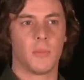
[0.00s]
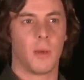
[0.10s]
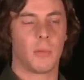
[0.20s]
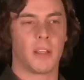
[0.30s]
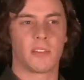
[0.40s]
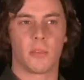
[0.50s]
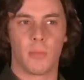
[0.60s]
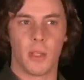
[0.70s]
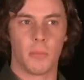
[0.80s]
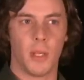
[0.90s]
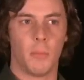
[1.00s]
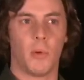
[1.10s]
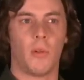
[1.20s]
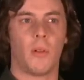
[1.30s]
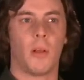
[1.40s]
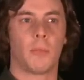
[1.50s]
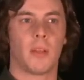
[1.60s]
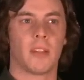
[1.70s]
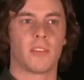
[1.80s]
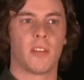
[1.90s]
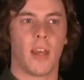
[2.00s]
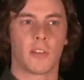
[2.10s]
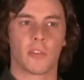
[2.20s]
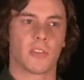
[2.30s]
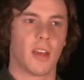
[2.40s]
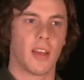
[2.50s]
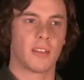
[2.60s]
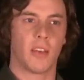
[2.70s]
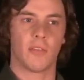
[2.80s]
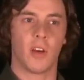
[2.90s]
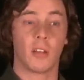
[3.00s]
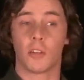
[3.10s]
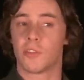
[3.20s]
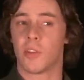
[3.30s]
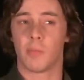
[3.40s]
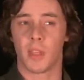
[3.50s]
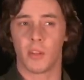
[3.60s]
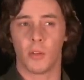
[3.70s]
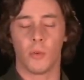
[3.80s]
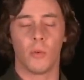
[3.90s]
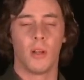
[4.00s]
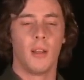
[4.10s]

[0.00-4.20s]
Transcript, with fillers: a place to meet people, a place to exercise, have fun, learn something new.